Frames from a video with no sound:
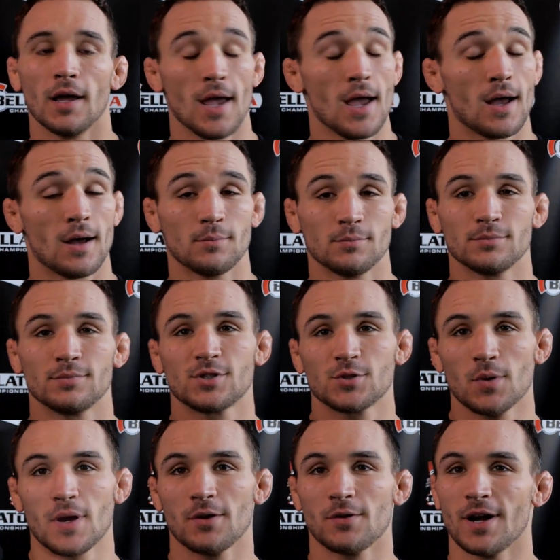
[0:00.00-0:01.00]
Yeah, I'm
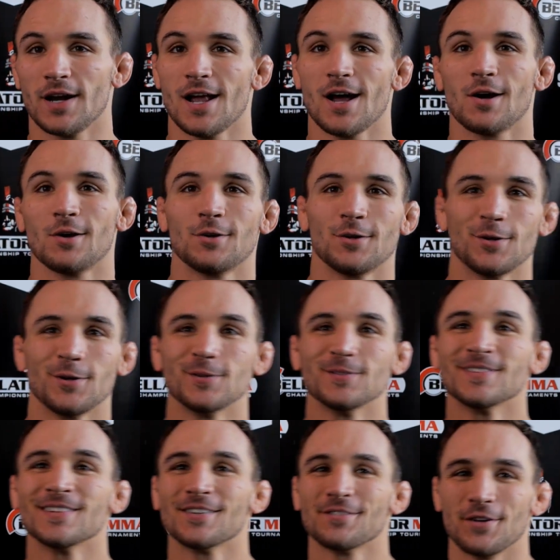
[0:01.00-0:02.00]
sweating right now.
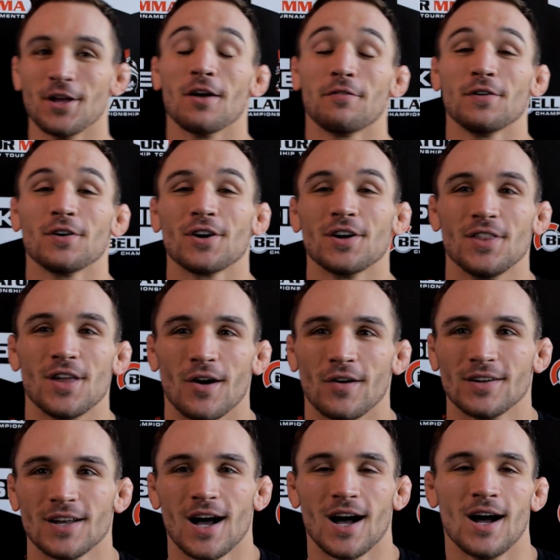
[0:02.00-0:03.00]
Yeah, I feel good though.
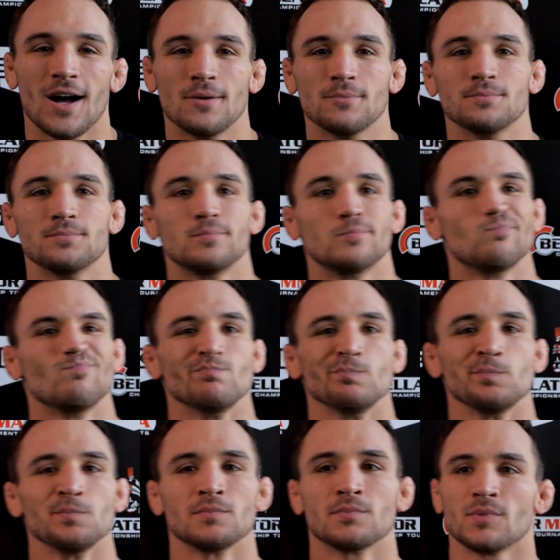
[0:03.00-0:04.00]

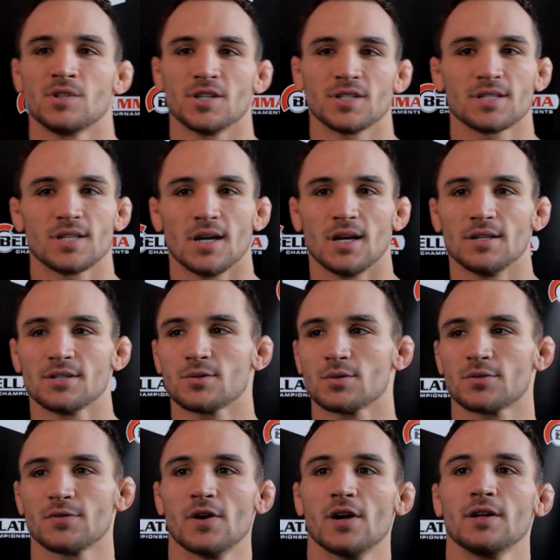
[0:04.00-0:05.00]
This
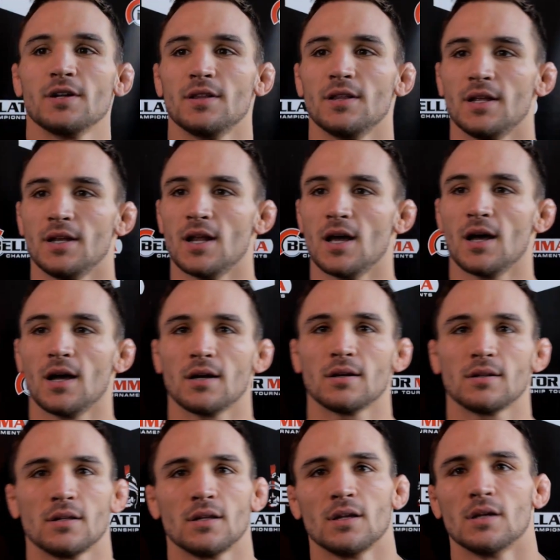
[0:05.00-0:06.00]
was fun, and then
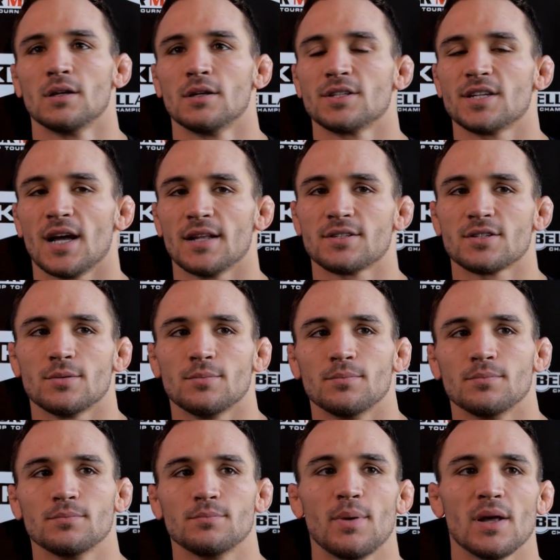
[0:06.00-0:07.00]
got
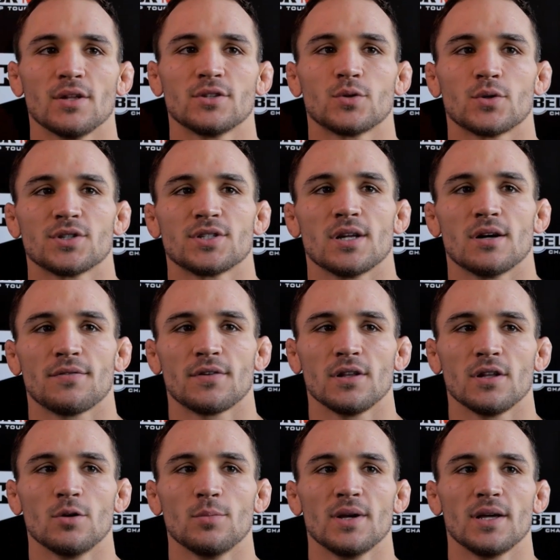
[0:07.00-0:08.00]
some Bellator stuff in a
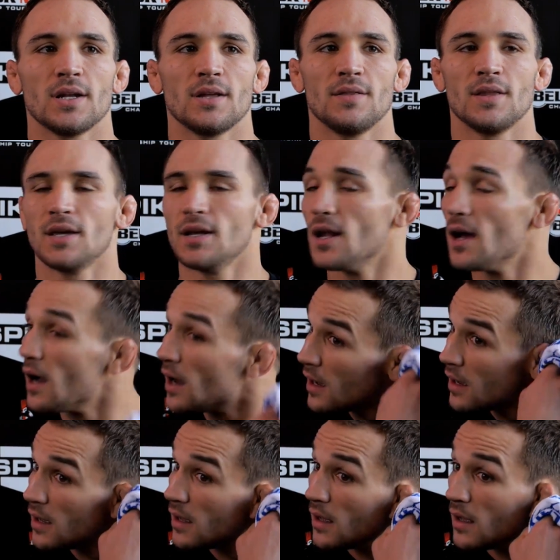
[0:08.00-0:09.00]
little bit, and then
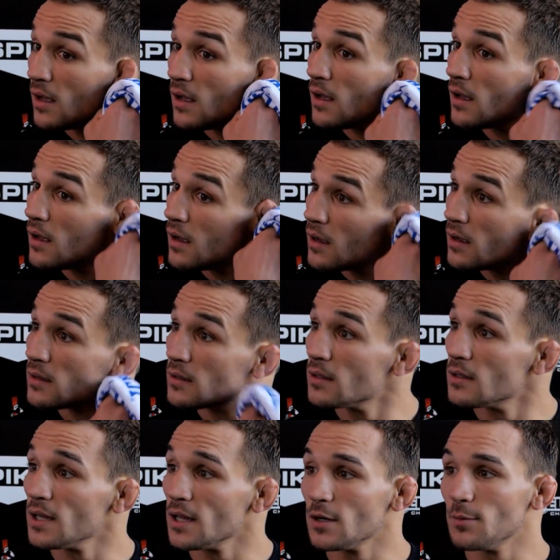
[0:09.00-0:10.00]

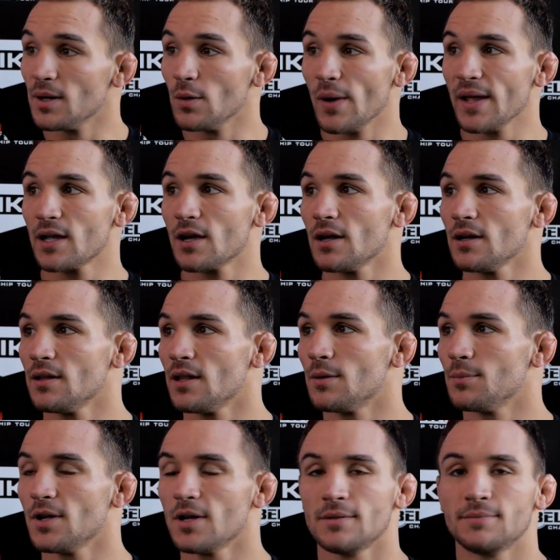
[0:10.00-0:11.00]
a little bit of weight cutting, and then
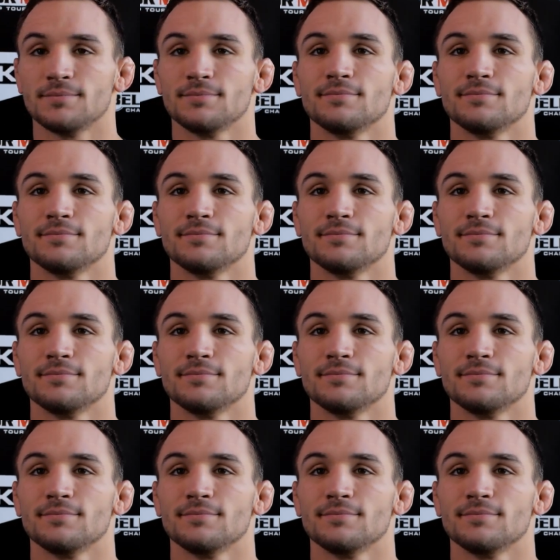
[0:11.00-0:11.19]
I'm done.